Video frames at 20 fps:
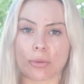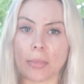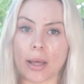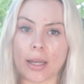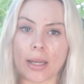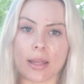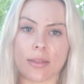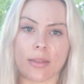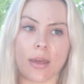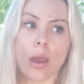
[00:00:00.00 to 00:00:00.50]

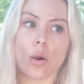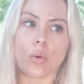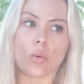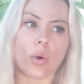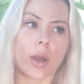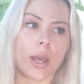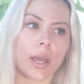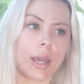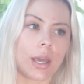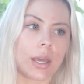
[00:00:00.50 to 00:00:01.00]
money that
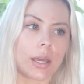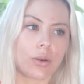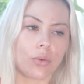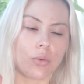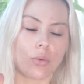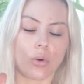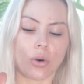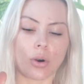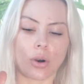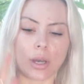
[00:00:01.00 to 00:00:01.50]
week,
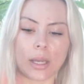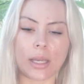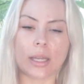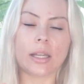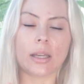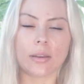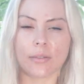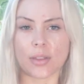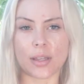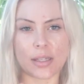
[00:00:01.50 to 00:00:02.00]
or
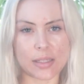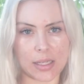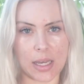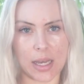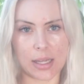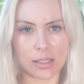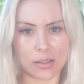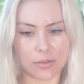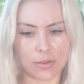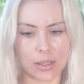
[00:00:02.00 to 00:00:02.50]
any of these
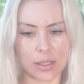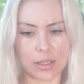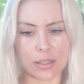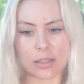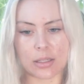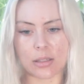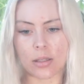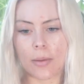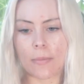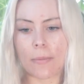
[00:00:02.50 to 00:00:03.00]
kinds of
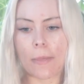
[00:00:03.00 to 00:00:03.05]
things.